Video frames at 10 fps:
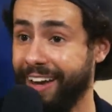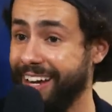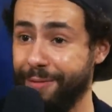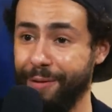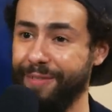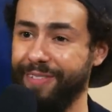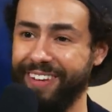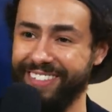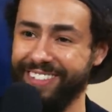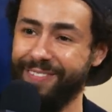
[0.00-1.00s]
I care about my
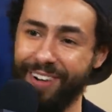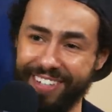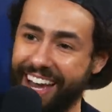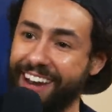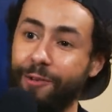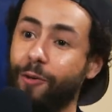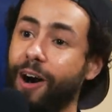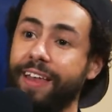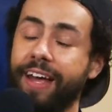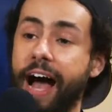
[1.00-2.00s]
family so much. I don't
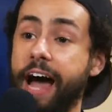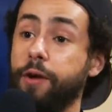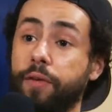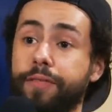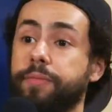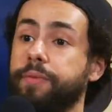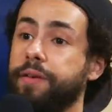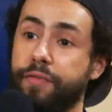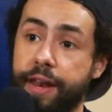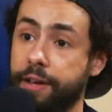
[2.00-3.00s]
want them to be
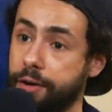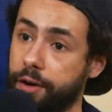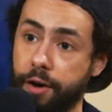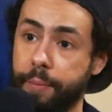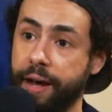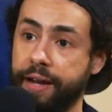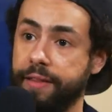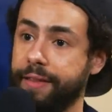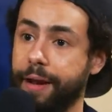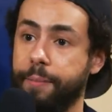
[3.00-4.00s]
offended or hurt by
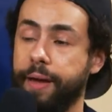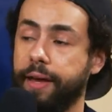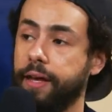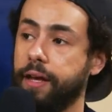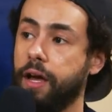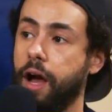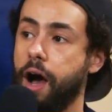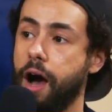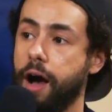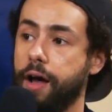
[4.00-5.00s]
anything that I'm making.
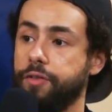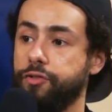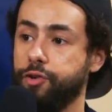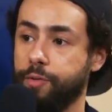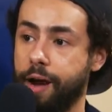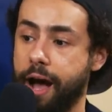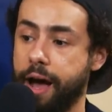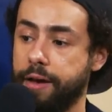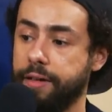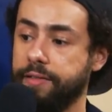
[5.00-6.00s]

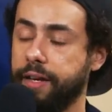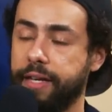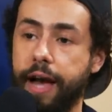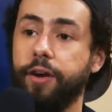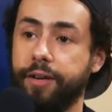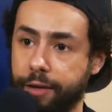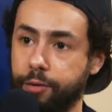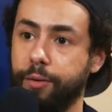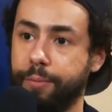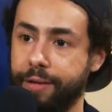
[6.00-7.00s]
Jerrod is like, yeah, okay,
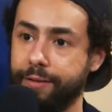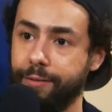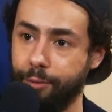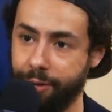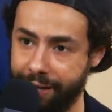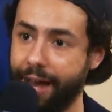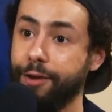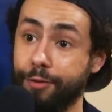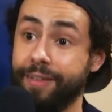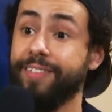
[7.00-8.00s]
cool, but we got to
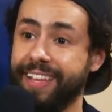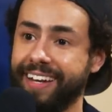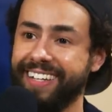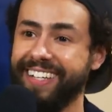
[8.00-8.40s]
do this thing.